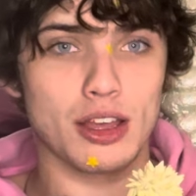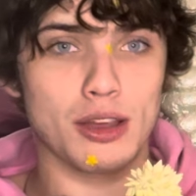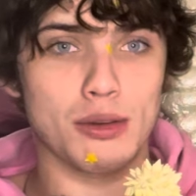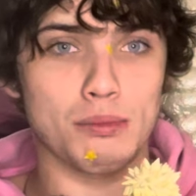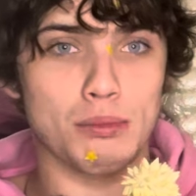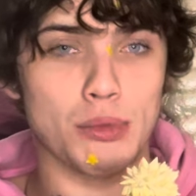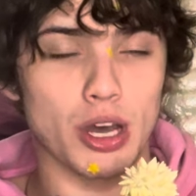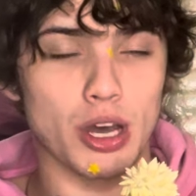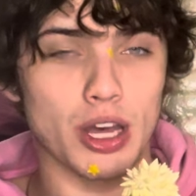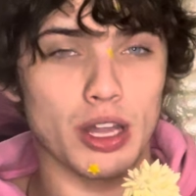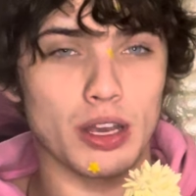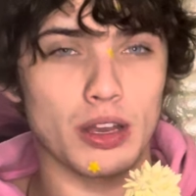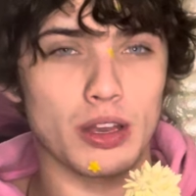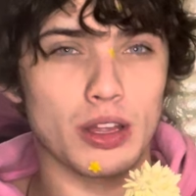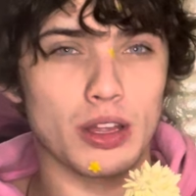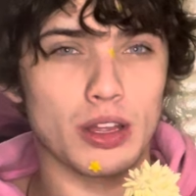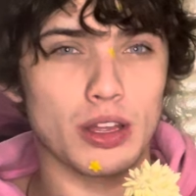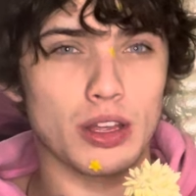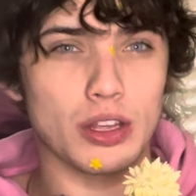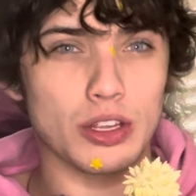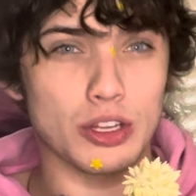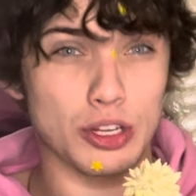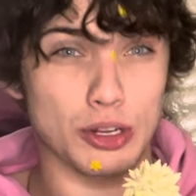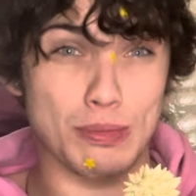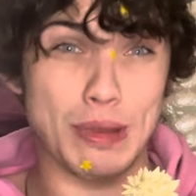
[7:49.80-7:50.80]
But
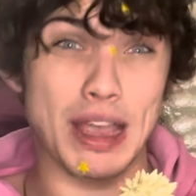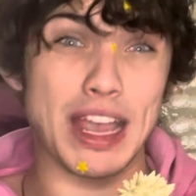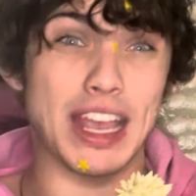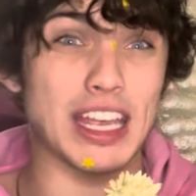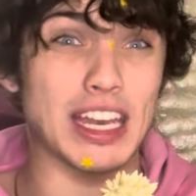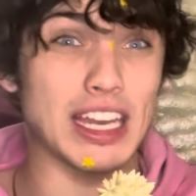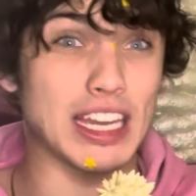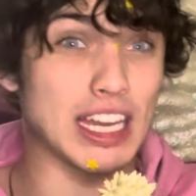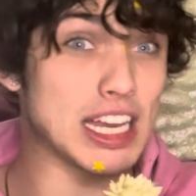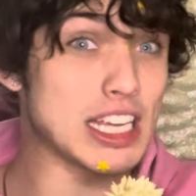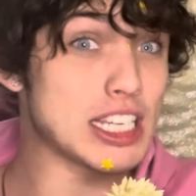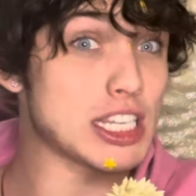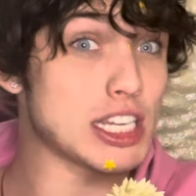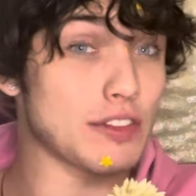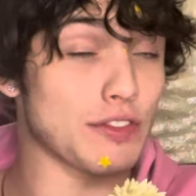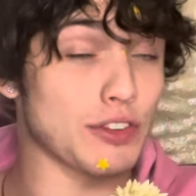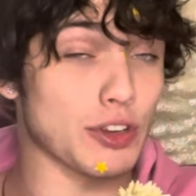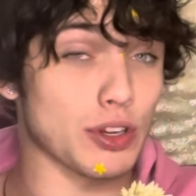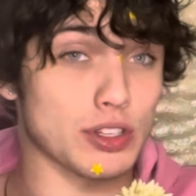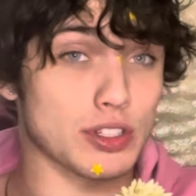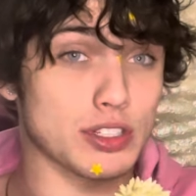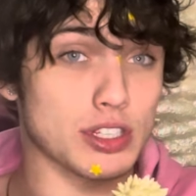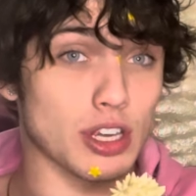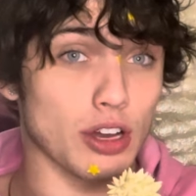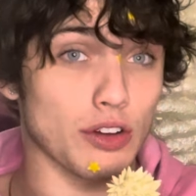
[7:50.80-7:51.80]
you're making it easy for
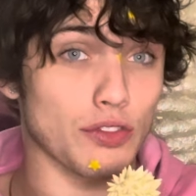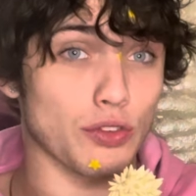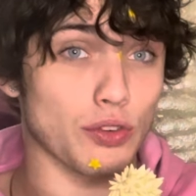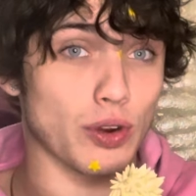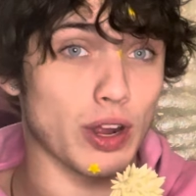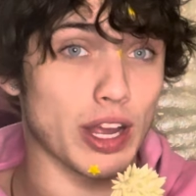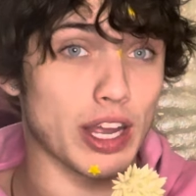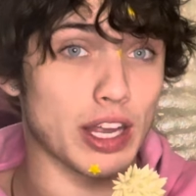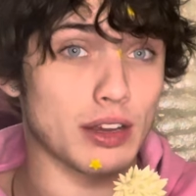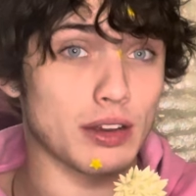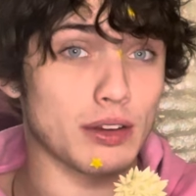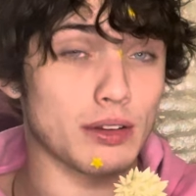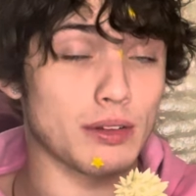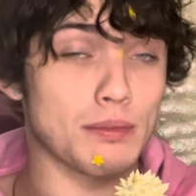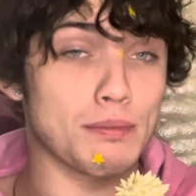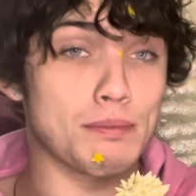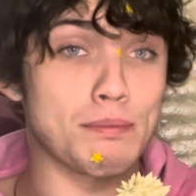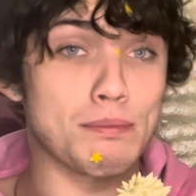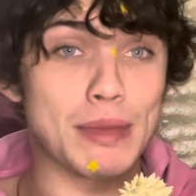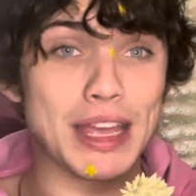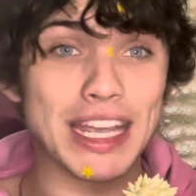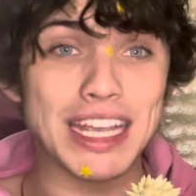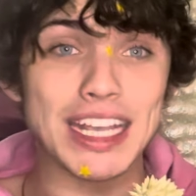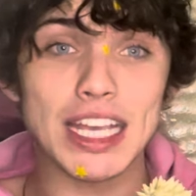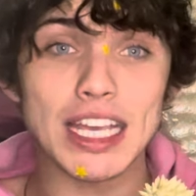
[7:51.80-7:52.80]
yourself, right?
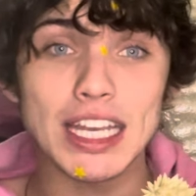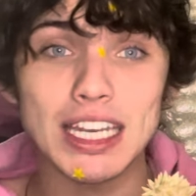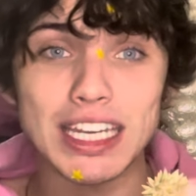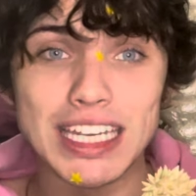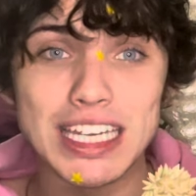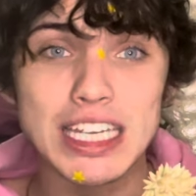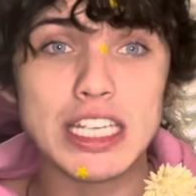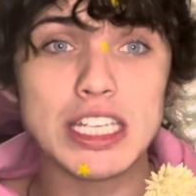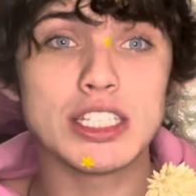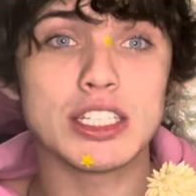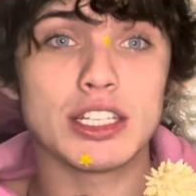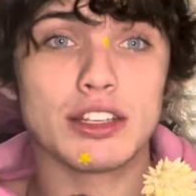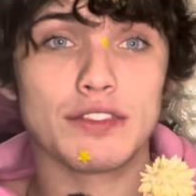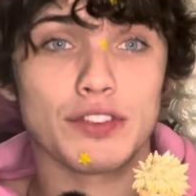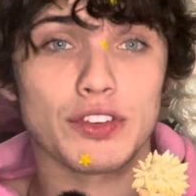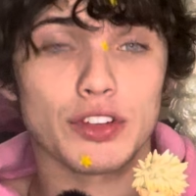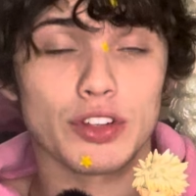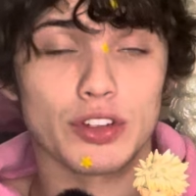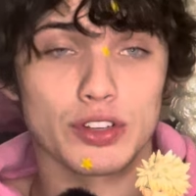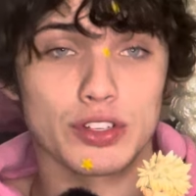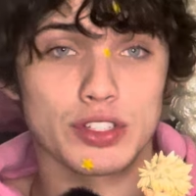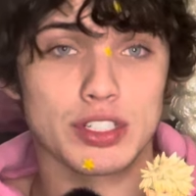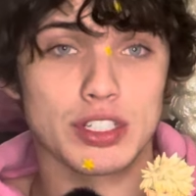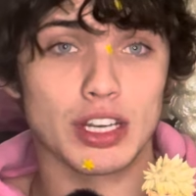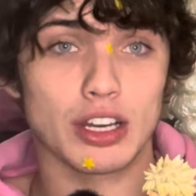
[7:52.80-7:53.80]
make it easy for
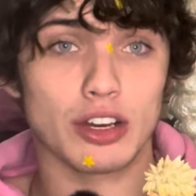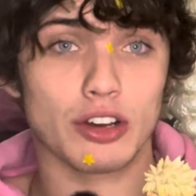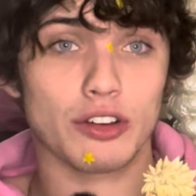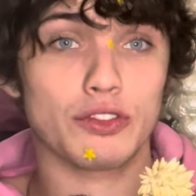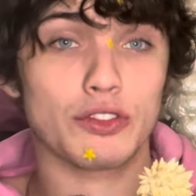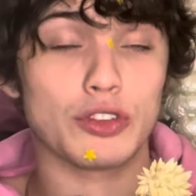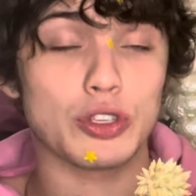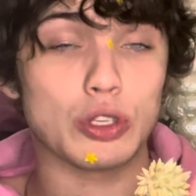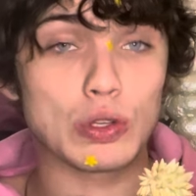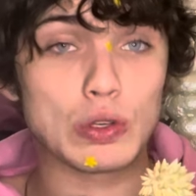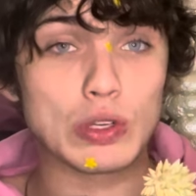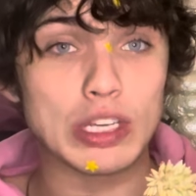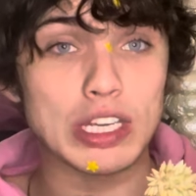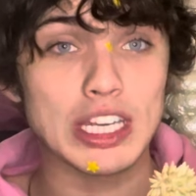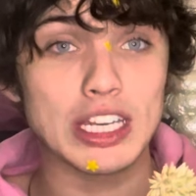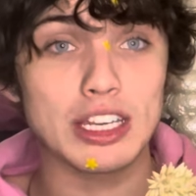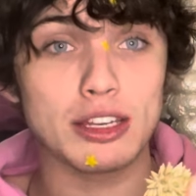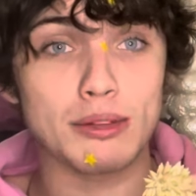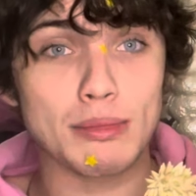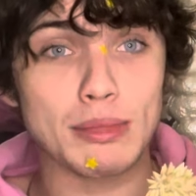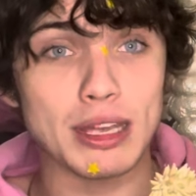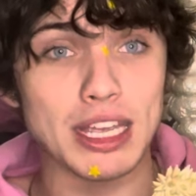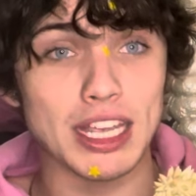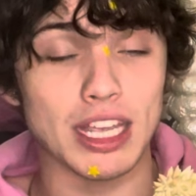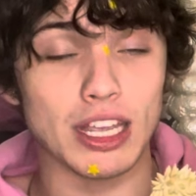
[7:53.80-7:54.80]
yourself. You need to
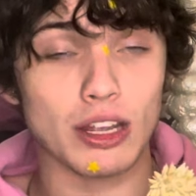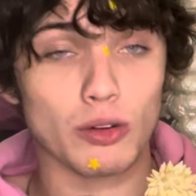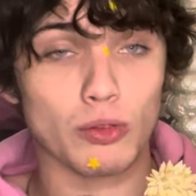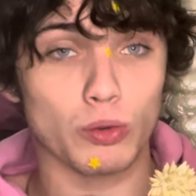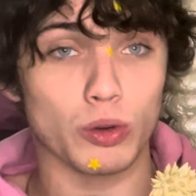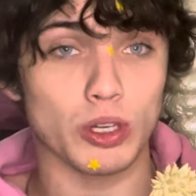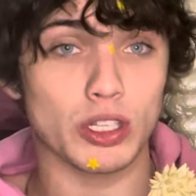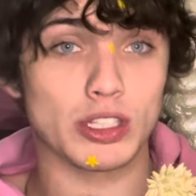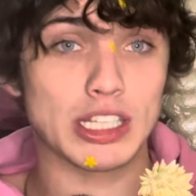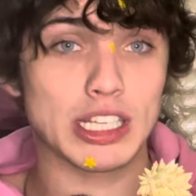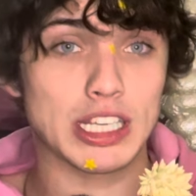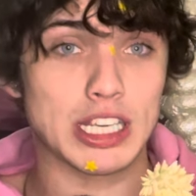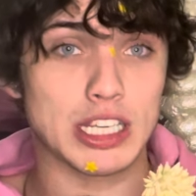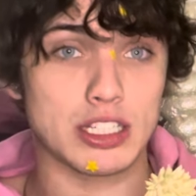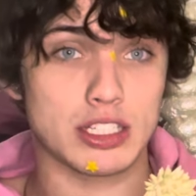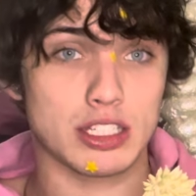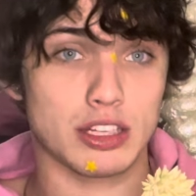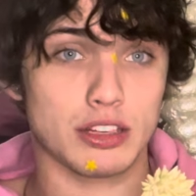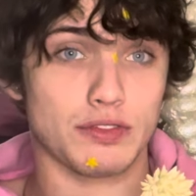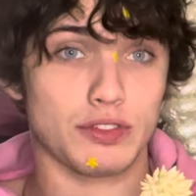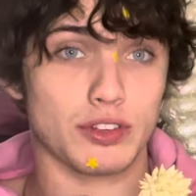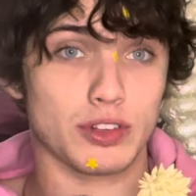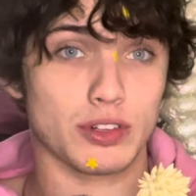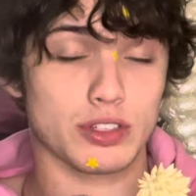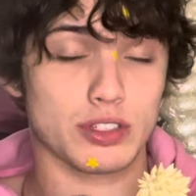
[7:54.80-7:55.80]
make it really
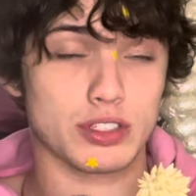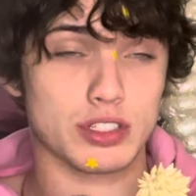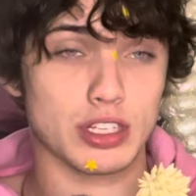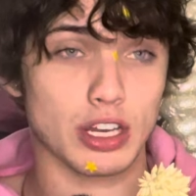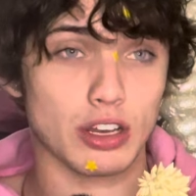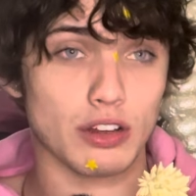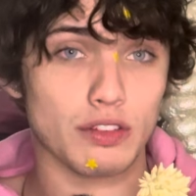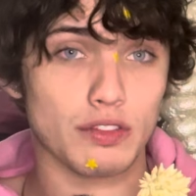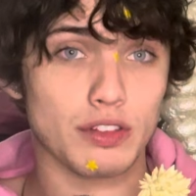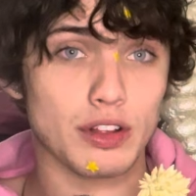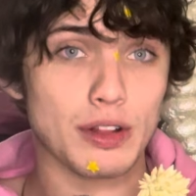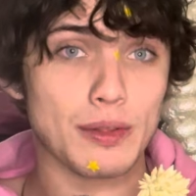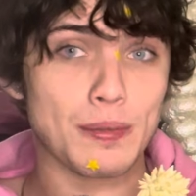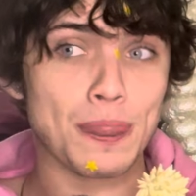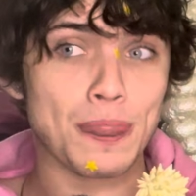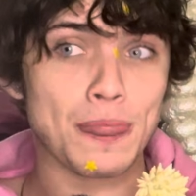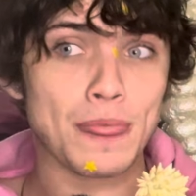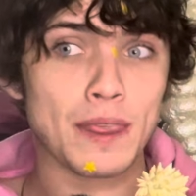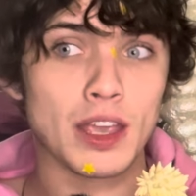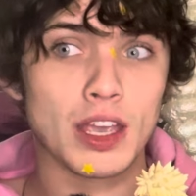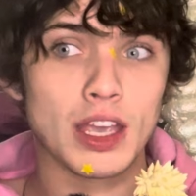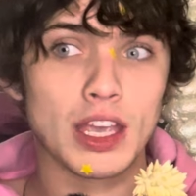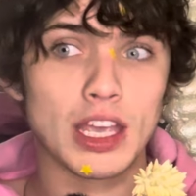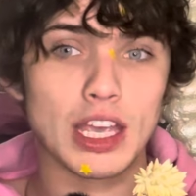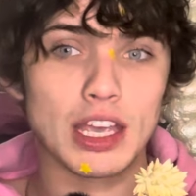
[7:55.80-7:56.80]
easy for yourself.
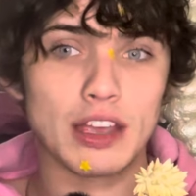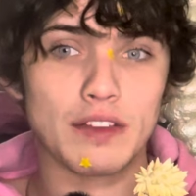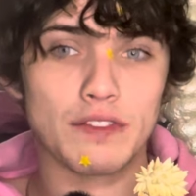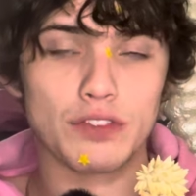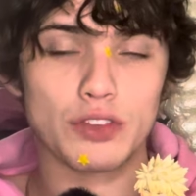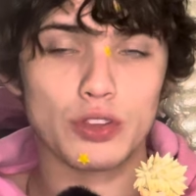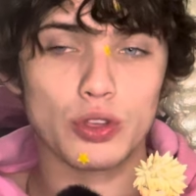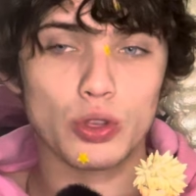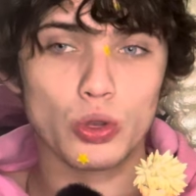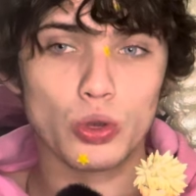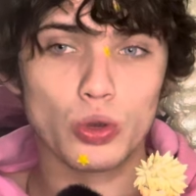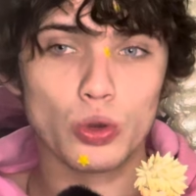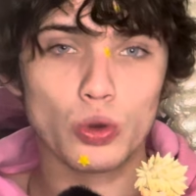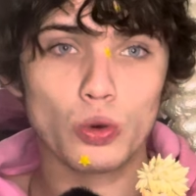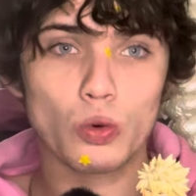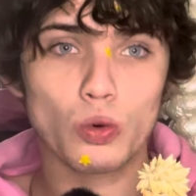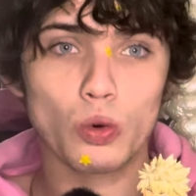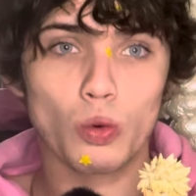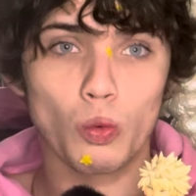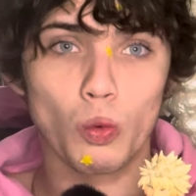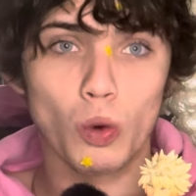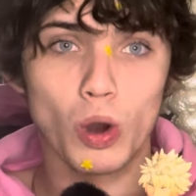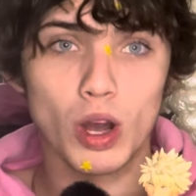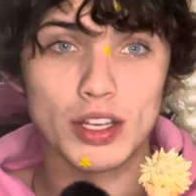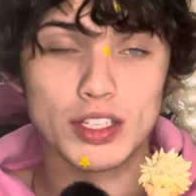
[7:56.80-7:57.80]
If you
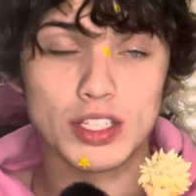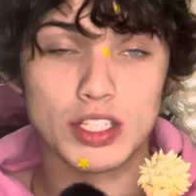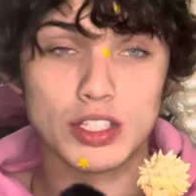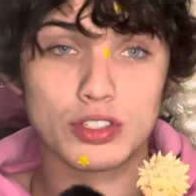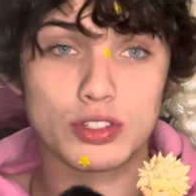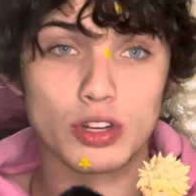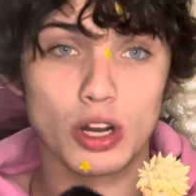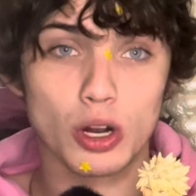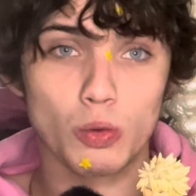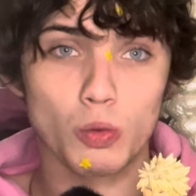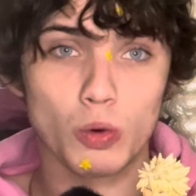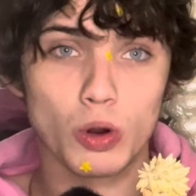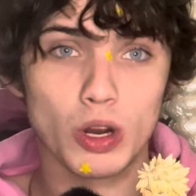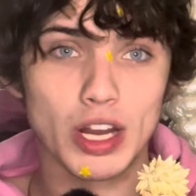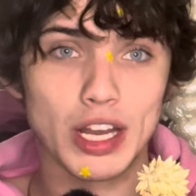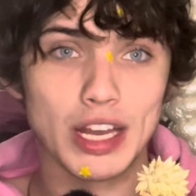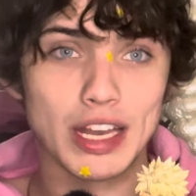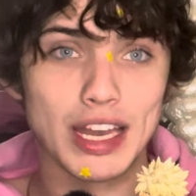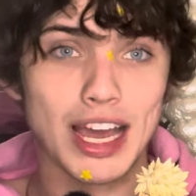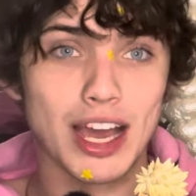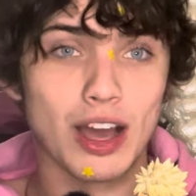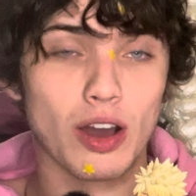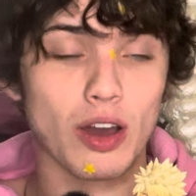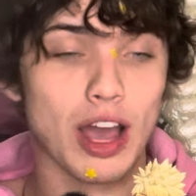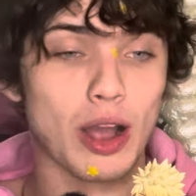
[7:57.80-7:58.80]
want to start
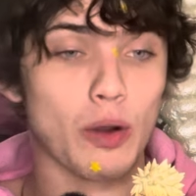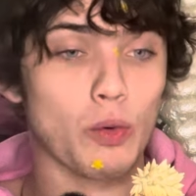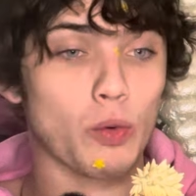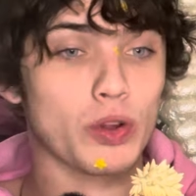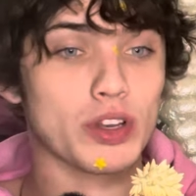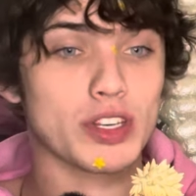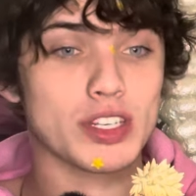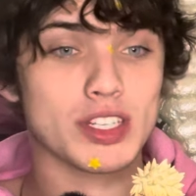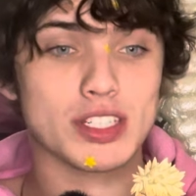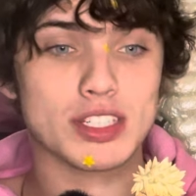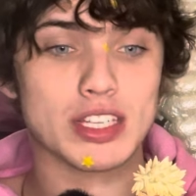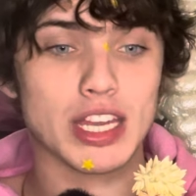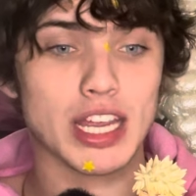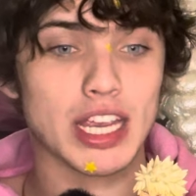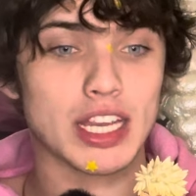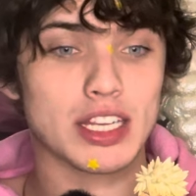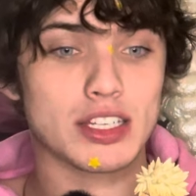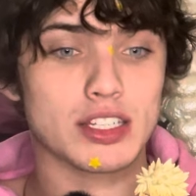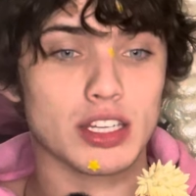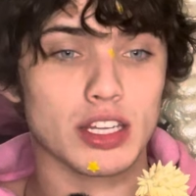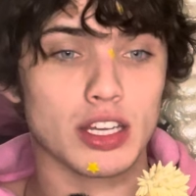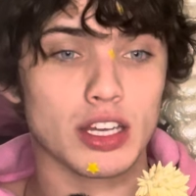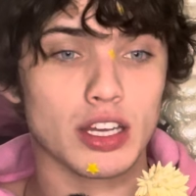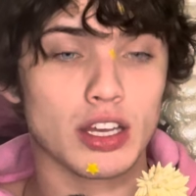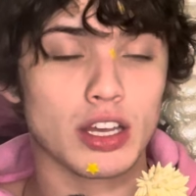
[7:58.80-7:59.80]
working out, I wouldn't say
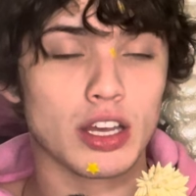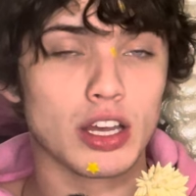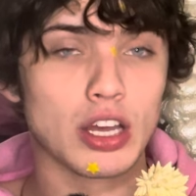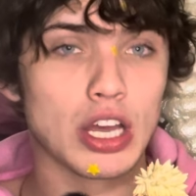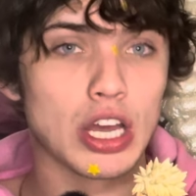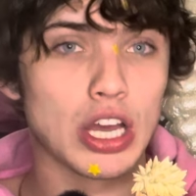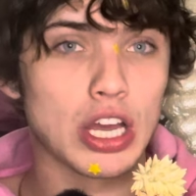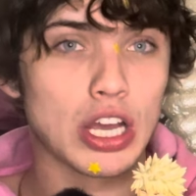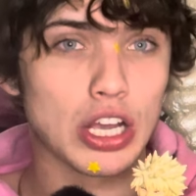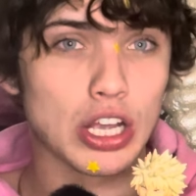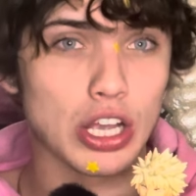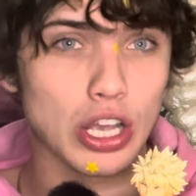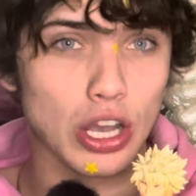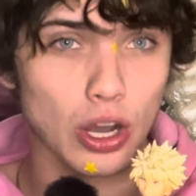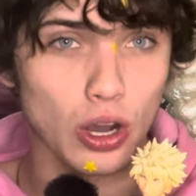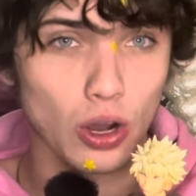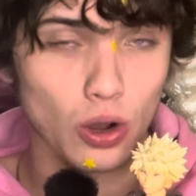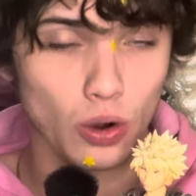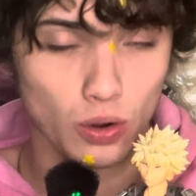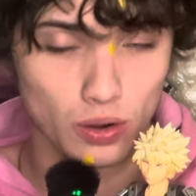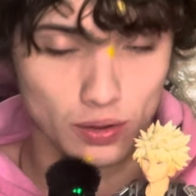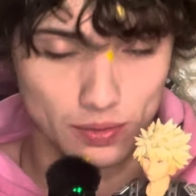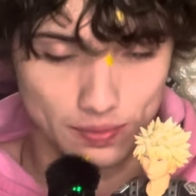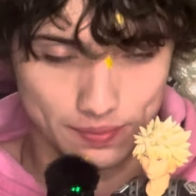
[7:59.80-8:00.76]
to go